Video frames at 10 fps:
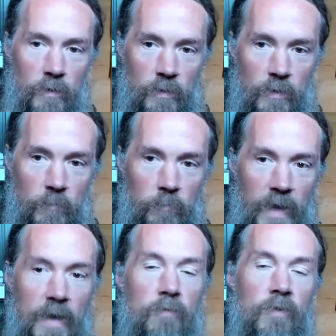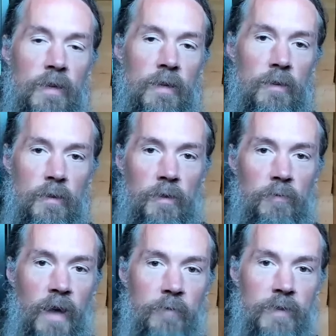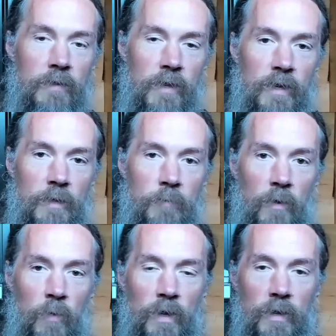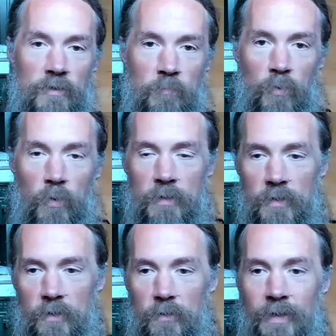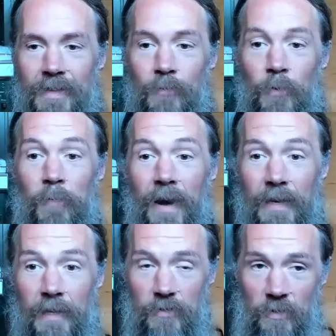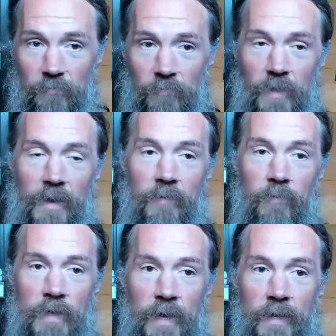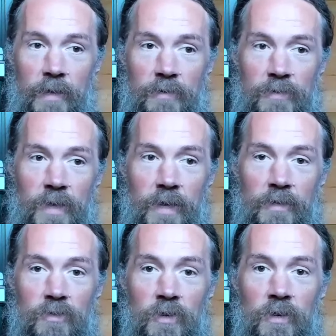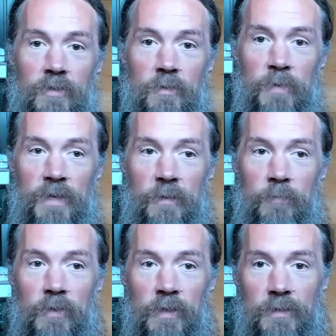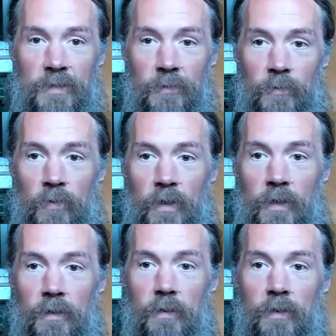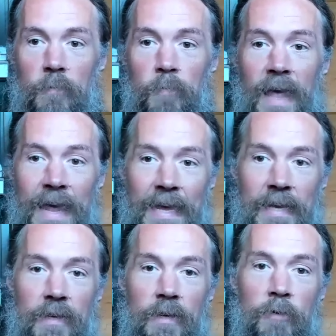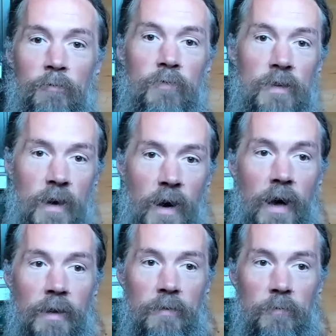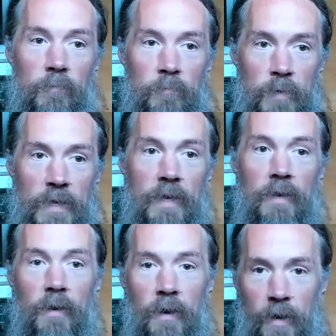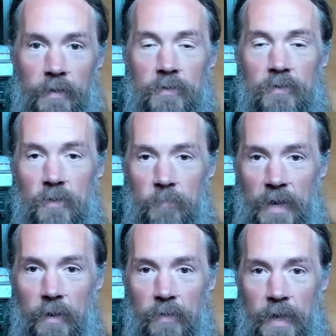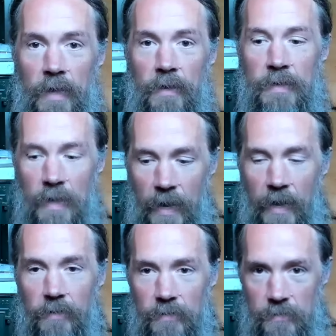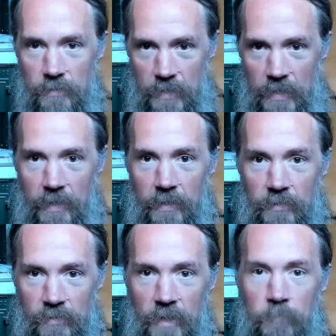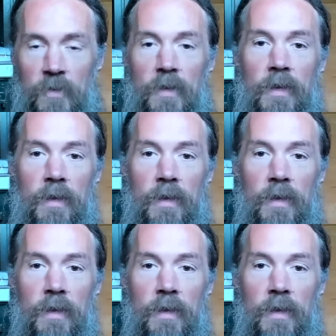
the benefit of having clarity about what is important to you and then reminding yourself of that every day is that it starts to become clear to you that the pain of not being honest about that, not taking steps